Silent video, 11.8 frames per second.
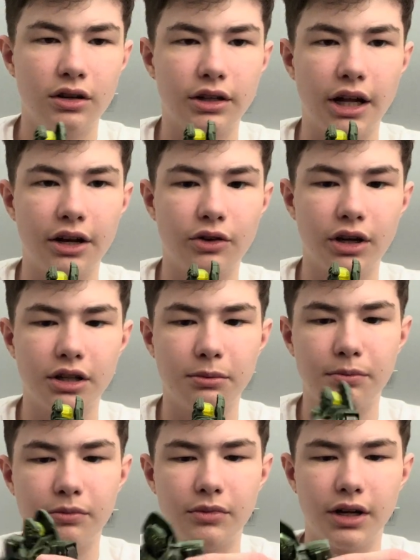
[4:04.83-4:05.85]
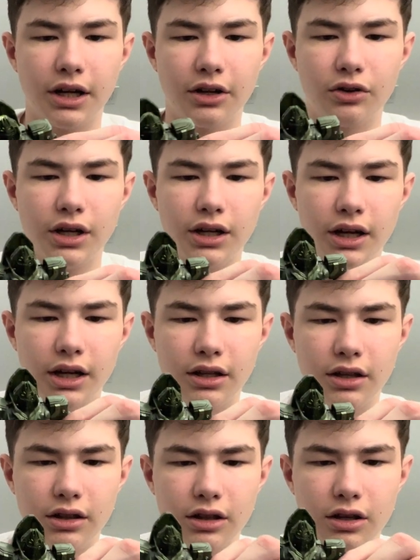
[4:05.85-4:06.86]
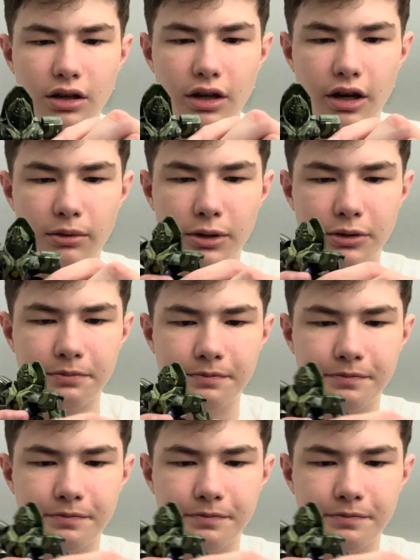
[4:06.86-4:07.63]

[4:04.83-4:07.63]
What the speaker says: 90 degree at the elbow.